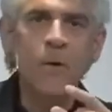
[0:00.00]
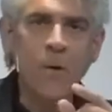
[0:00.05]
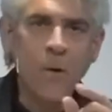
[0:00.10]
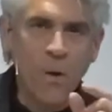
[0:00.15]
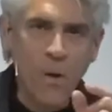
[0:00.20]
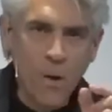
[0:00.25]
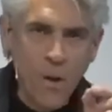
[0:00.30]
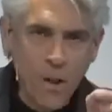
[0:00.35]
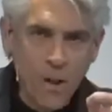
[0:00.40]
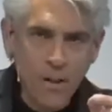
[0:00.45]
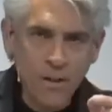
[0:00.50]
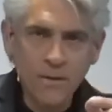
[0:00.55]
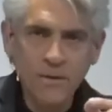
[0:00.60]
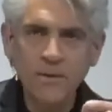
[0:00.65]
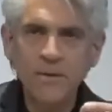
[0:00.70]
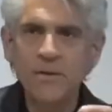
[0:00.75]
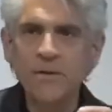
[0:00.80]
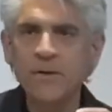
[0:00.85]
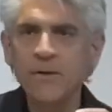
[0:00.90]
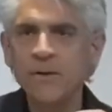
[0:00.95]
but
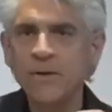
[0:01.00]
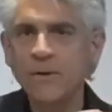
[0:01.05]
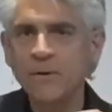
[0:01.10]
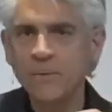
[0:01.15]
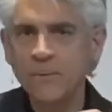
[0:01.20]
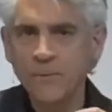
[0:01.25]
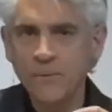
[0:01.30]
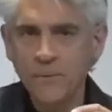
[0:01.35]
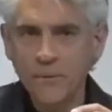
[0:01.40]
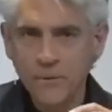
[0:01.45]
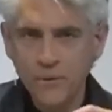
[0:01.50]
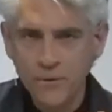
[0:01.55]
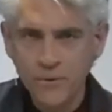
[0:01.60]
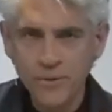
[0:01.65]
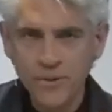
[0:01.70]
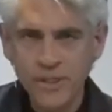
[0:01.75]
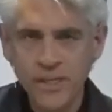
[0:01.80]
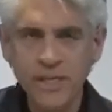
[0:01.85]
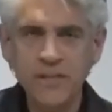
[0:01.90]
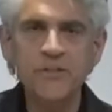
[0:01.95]
all
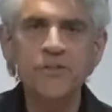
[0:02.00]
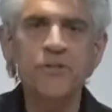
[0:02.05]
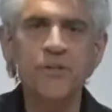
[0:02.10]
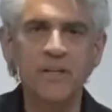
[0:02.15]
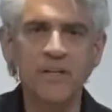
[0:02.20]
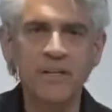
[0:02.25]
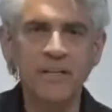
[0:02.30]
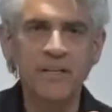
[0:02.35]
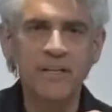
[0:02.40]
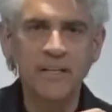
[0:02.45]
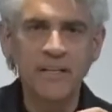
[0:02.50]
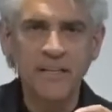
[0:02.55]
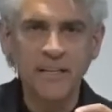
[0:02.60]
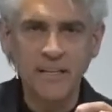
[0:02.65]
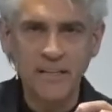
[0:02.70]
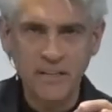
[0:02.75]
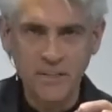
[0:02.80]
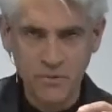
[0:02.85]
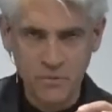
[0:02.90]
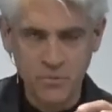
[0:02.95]
creation
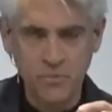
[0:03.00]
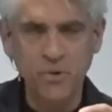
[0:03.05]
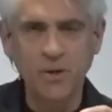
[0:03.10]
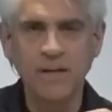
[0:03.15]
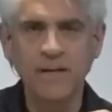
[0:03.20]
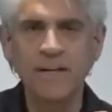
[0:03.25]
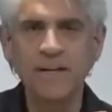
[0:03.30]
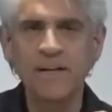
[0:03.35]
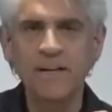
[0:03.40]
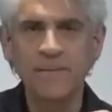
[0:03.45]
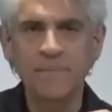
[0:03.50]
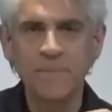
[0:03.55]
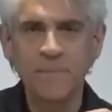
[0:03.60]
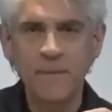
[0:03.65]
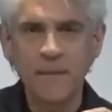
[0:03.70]
is one.